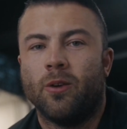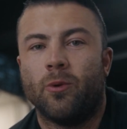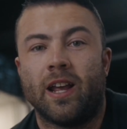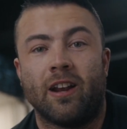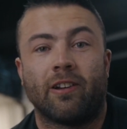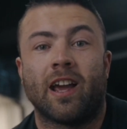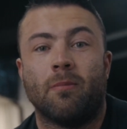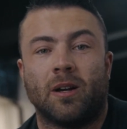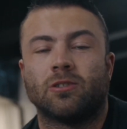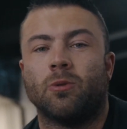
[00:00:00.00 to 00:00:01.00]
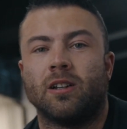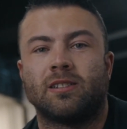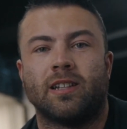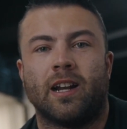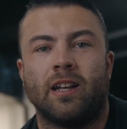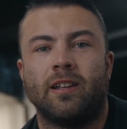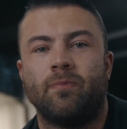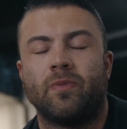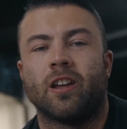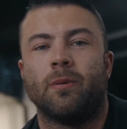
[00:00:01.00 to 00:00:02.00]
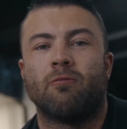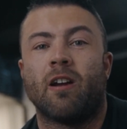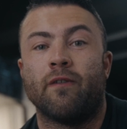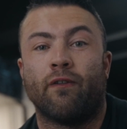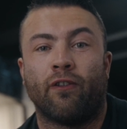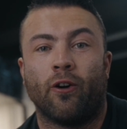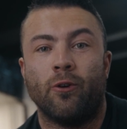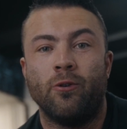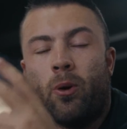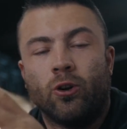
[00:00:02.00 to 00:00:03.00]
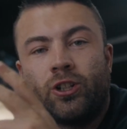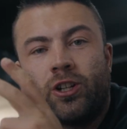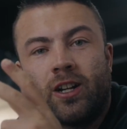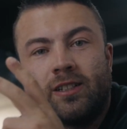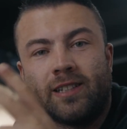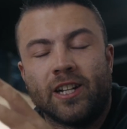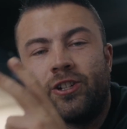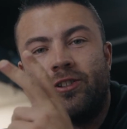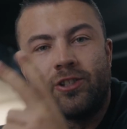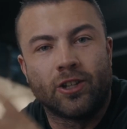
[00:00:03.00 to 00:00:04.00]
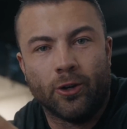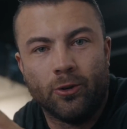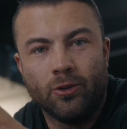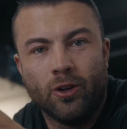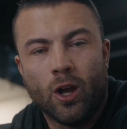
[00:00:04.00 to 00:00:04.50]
We're here again at Muscleworks today. Going to be running through push session 2,